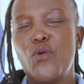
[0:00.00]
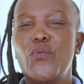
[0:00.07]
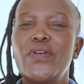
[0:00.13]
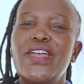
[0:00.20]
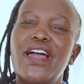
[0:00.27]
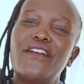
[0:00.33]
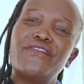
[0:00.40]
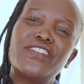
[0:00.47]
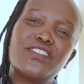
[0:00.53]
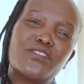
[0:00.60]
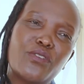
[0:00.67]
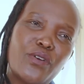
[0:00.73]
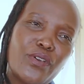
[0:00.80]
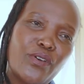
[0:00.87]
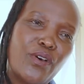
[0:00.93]
We have the
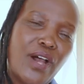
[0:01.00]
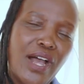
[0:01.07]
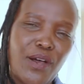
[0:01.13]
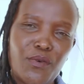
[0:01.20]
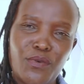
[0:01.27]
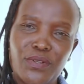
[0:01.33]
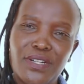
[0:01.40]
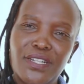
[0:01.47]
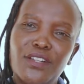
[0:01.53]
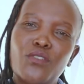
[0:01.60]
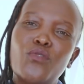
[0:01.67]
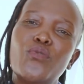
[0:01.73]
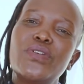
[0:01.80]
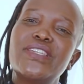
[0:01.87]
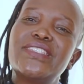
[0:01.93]
royal owl,
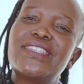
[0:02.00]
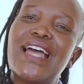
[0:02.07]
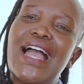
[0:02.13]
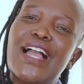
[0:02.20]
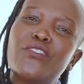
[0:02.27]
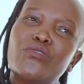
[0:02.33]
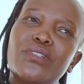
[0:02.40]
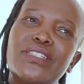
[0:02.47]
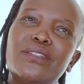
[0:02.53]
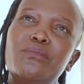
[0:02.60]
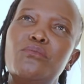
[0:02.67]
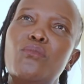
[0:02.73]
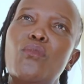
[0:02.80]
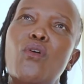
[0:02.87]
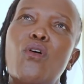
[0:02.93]
who is actually
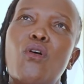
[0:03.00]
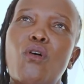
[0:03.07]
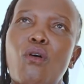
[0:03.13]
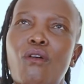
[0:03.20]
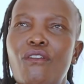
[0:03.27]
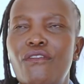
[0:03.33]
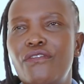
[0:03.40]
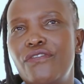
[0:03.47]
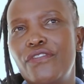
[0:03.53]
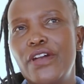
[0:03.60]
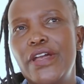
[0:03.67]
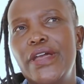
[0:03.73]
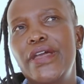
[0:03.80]
more of